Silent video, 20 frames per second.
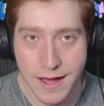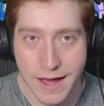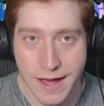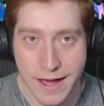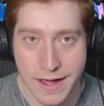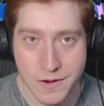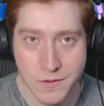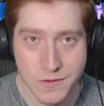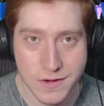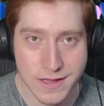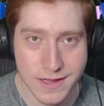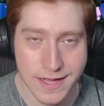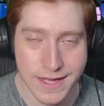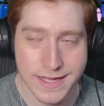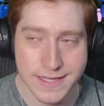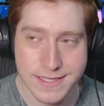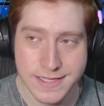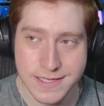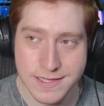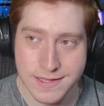I
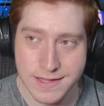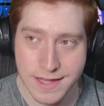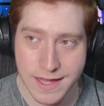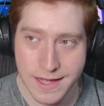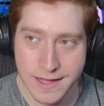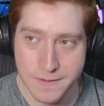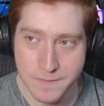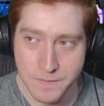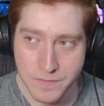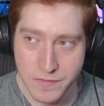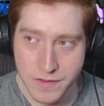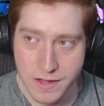realized that